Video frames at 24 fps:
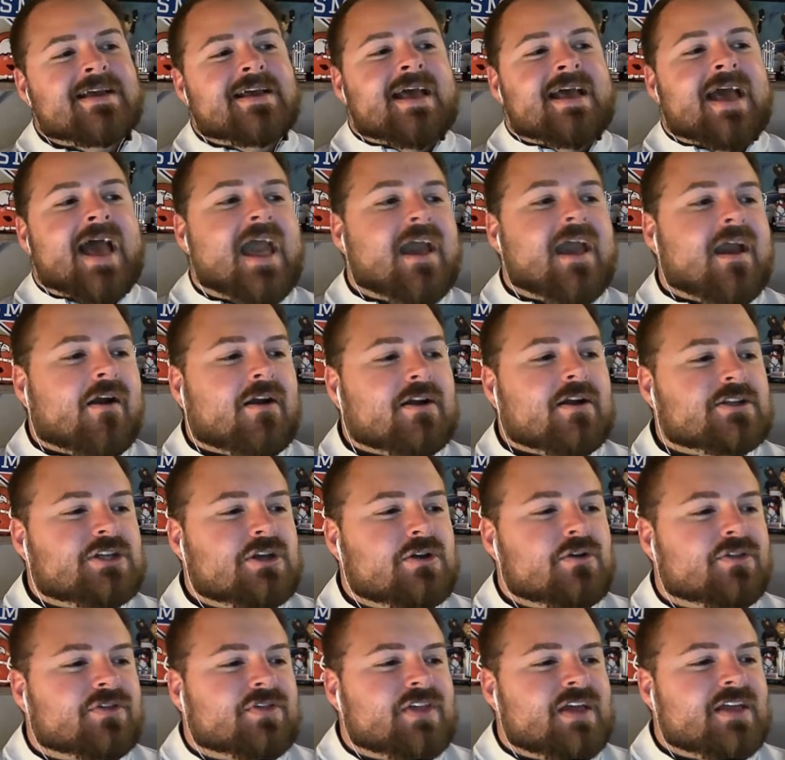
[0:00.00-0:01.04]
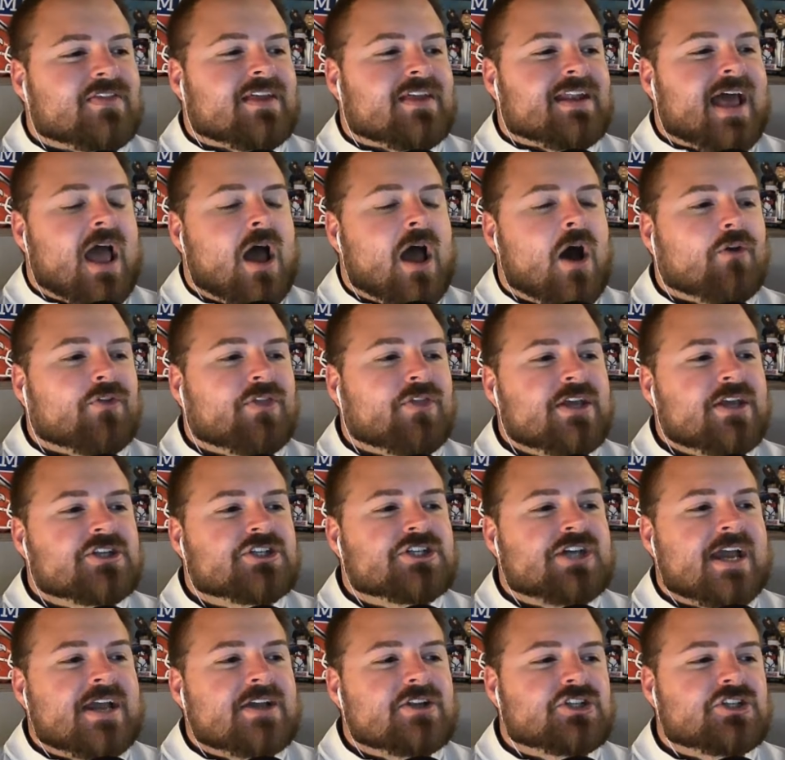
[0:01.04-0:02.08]
Hey, Eric, do you think that a healthy
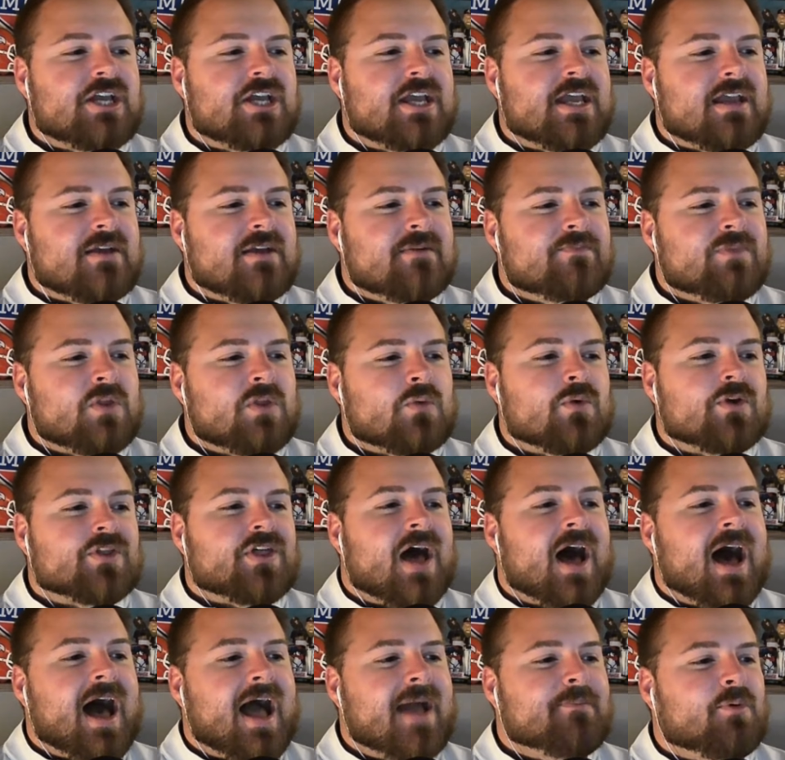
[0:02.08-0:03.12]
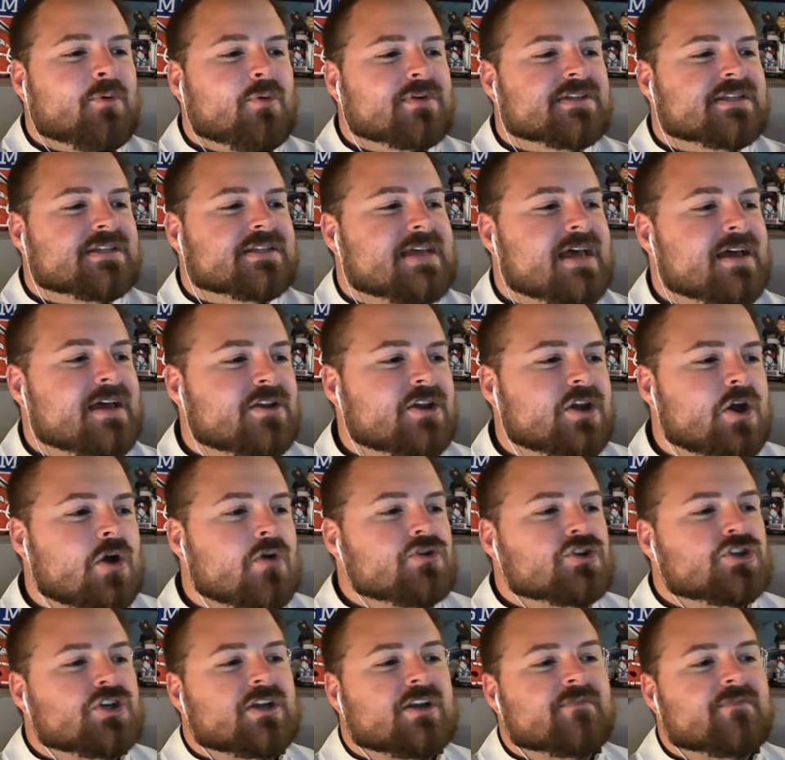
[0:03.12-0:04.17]
JG with Heupel as his head
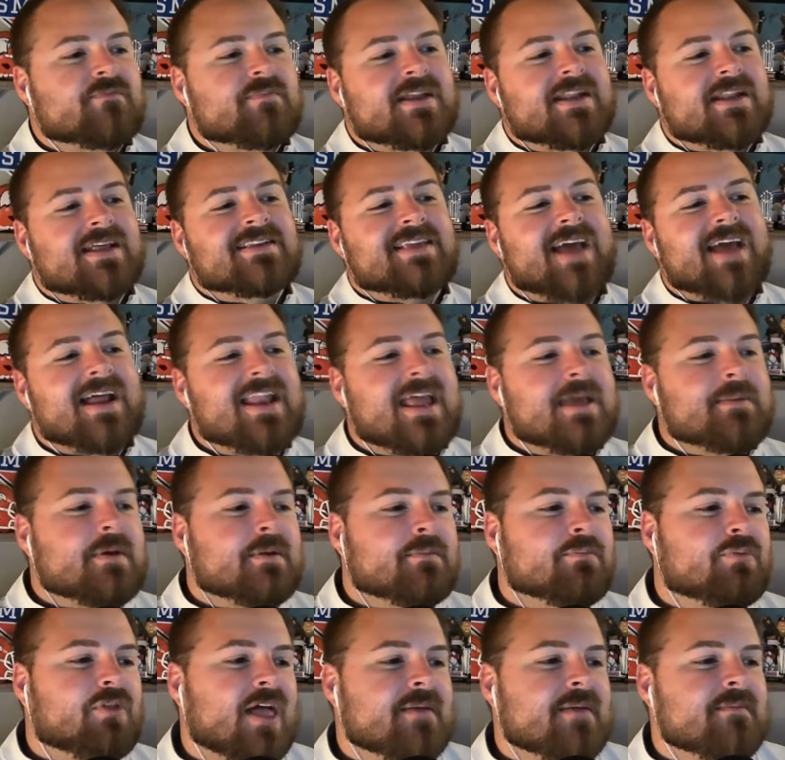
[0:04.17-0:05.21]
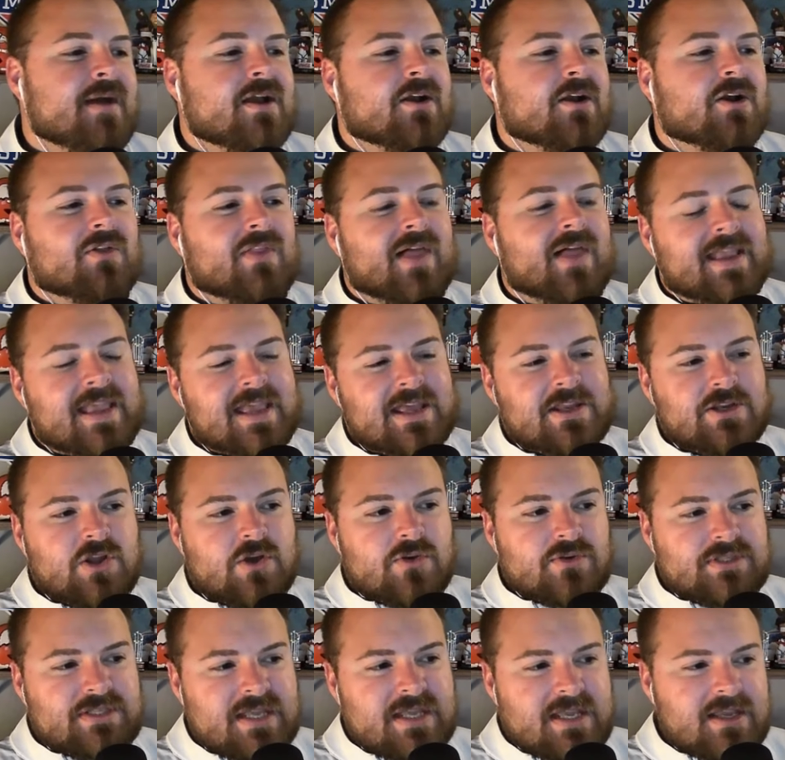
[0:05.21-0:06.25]
coach could have been a dynamic playmaker like Hendo
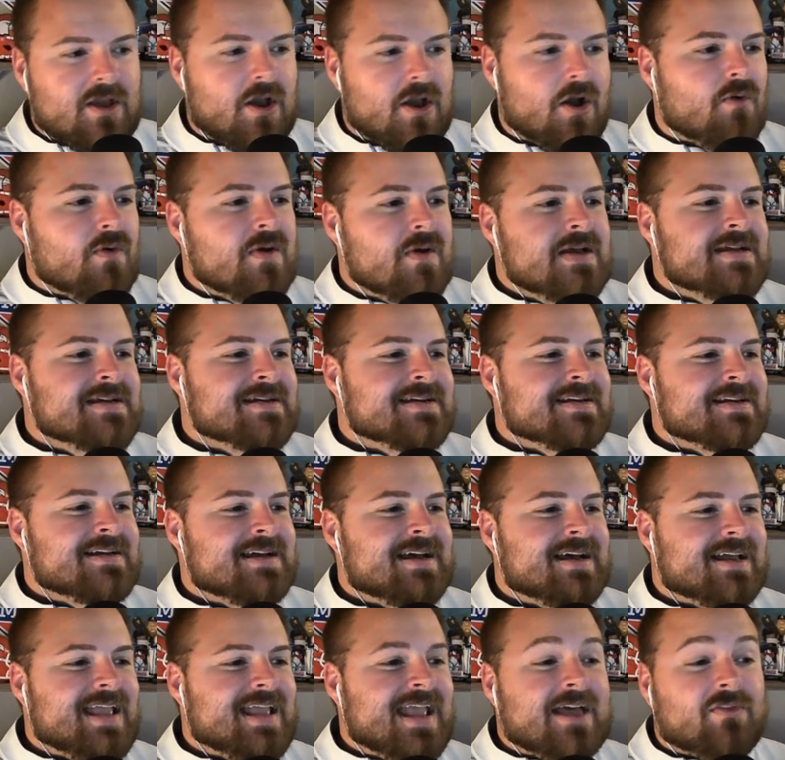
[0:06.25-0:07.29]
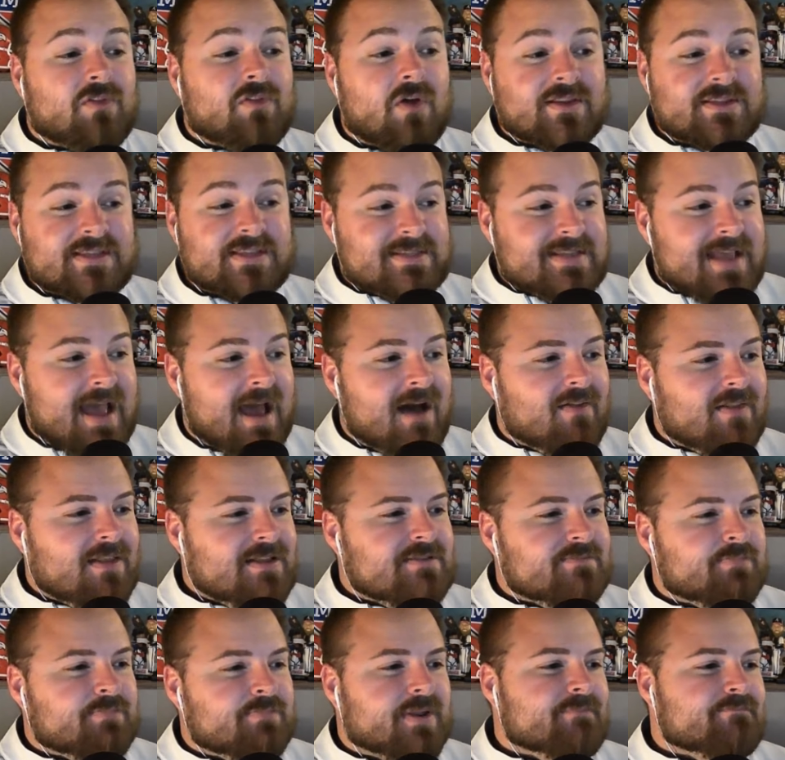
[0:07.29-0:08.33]
Cinco? He had lots of
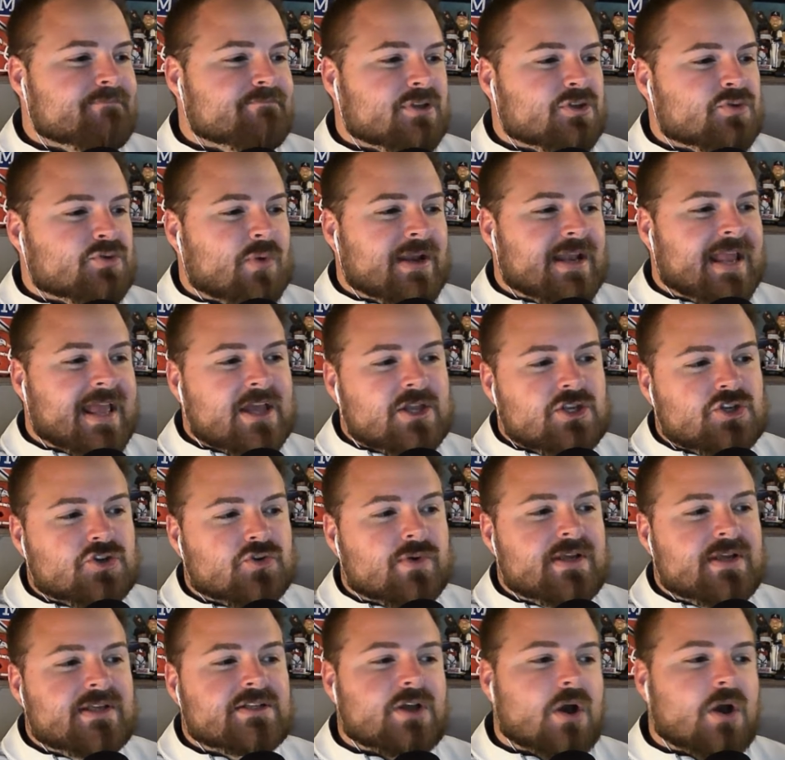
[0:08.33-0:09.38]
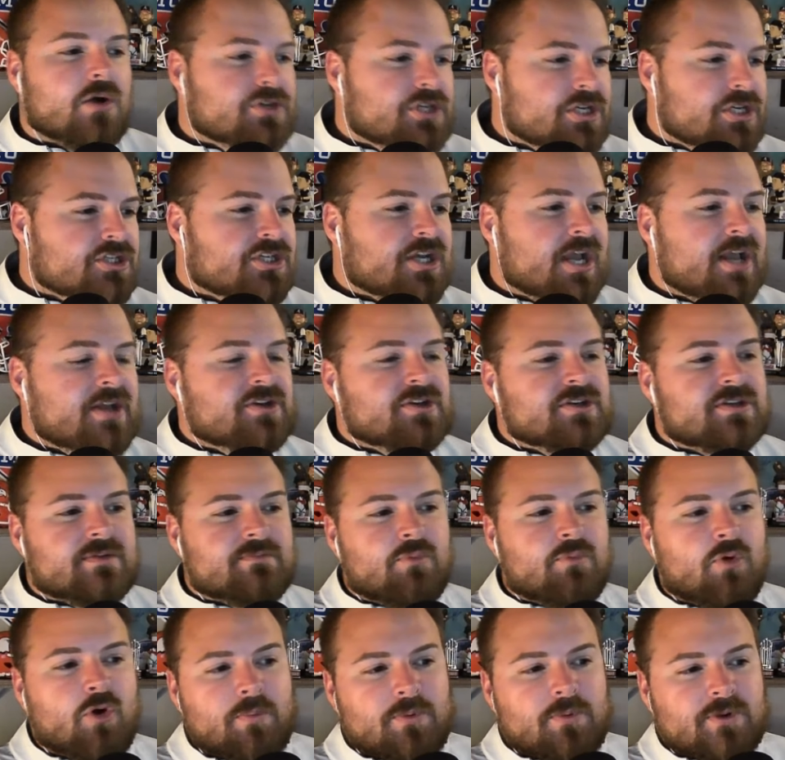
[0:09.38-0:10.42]
talent, but between injuries, coaching changes, and
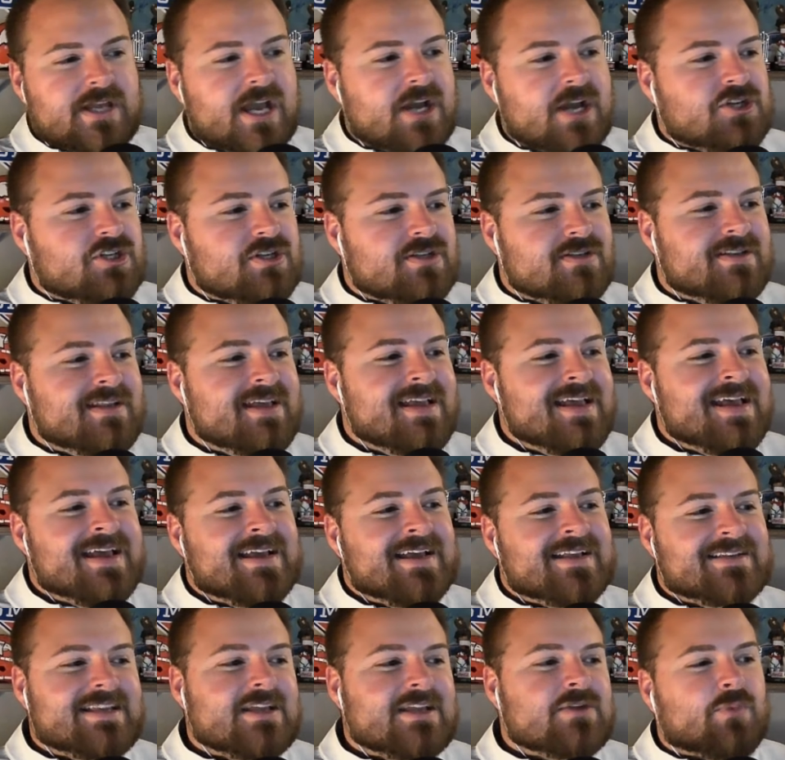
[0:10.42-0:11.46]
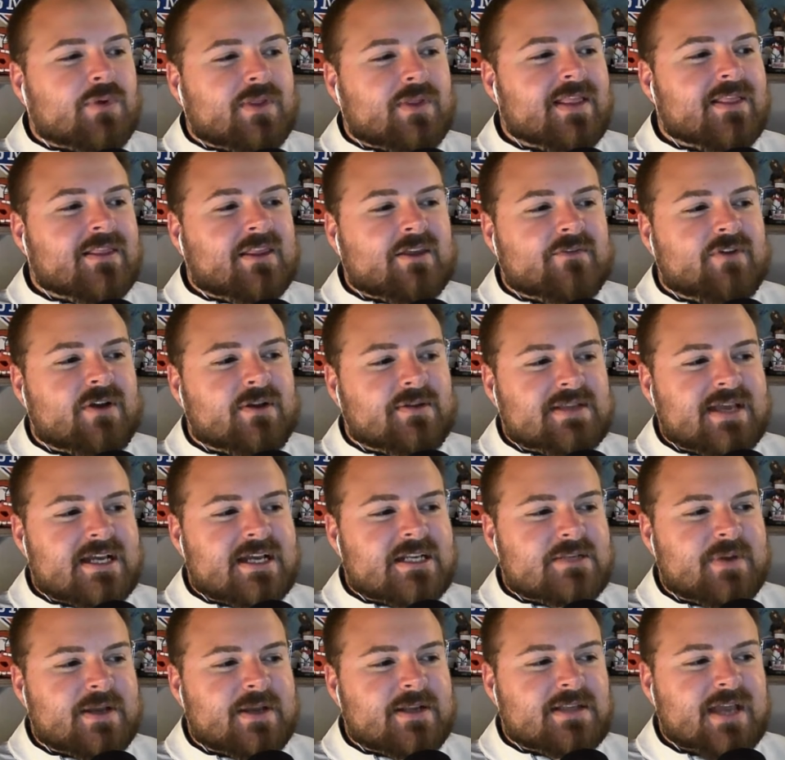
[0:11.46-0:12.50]
poor protection, didn't really live up to
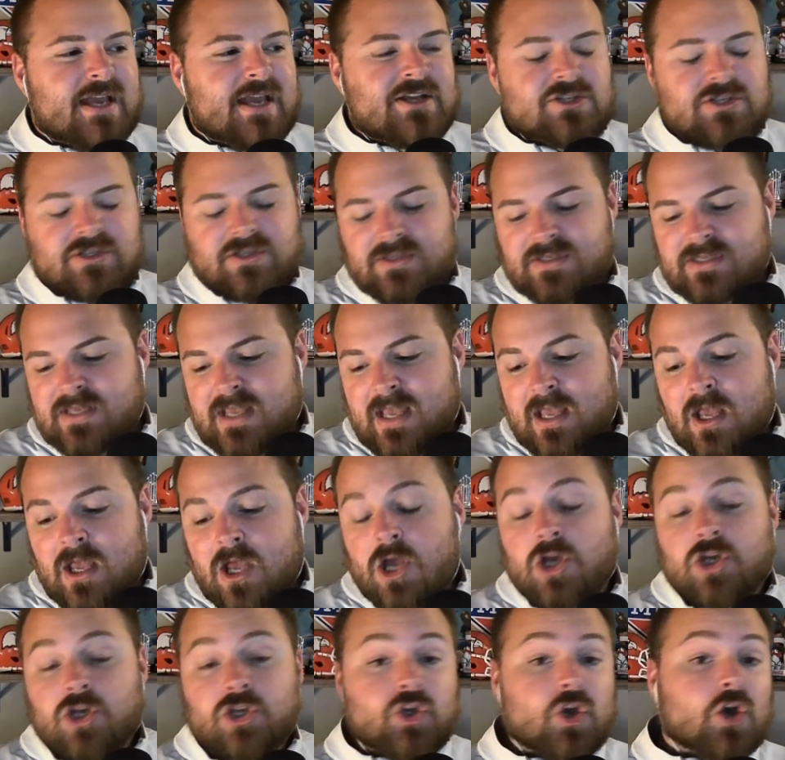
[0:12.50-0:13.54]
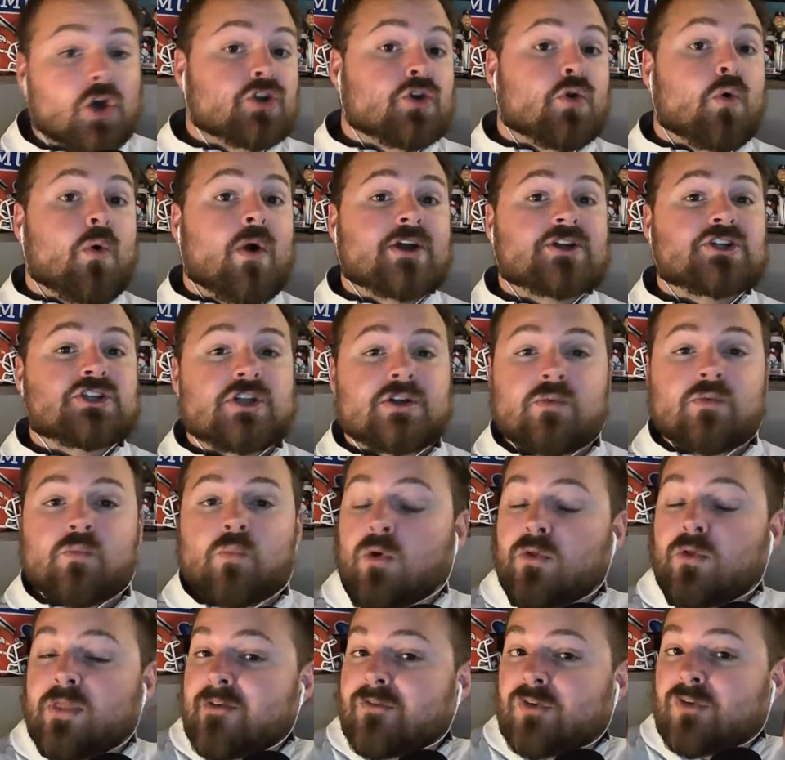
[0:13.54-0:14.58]
expectations. Good question.
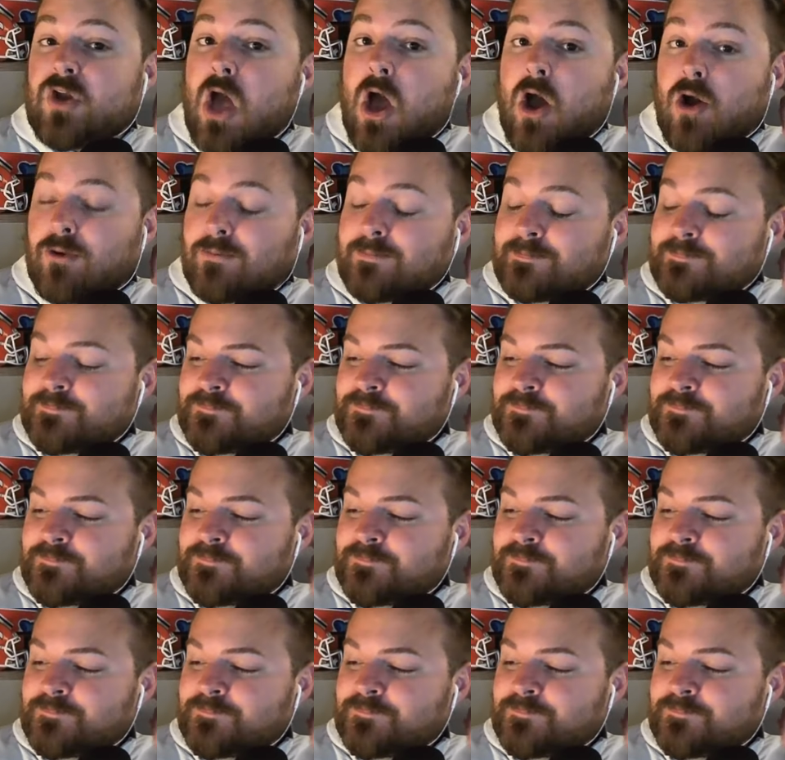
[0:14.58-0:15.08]
We'll never know.